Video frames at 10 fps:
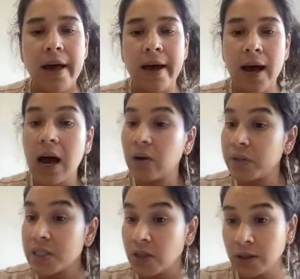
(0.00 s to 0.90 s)
how
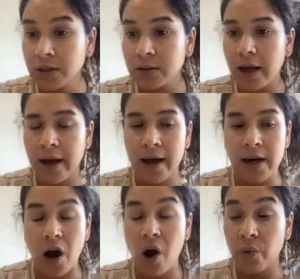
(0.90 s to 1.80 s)
it's done and
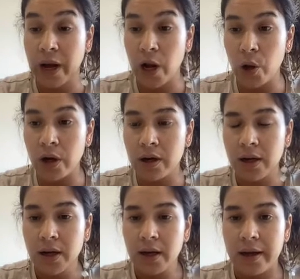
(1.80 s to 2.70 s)
how it will look.
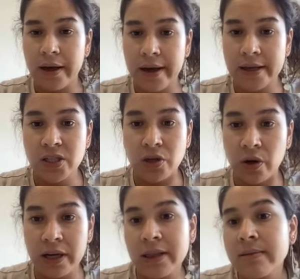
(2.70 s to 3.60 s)

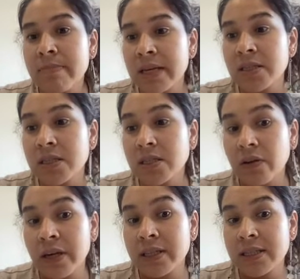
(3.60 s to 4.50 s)
So it
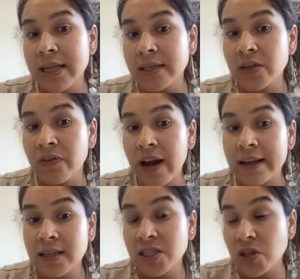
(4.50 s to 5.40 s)
means, instead of
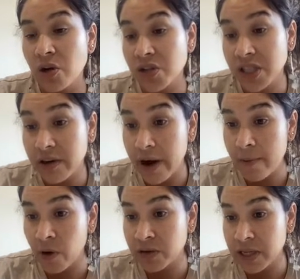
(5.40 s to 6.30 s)
like the Zoho
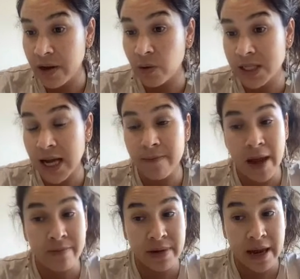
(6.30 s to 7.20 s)
CRM, obviously WhatsApp
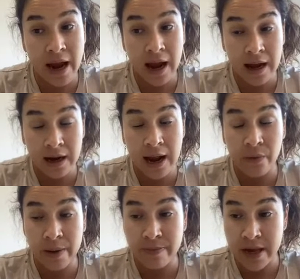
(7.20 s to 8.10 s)
API,
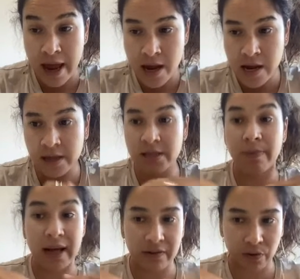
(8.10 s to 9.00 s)
Cloud API is a
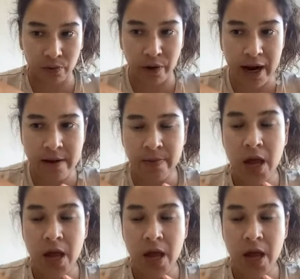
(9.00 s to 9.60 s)
platform, right?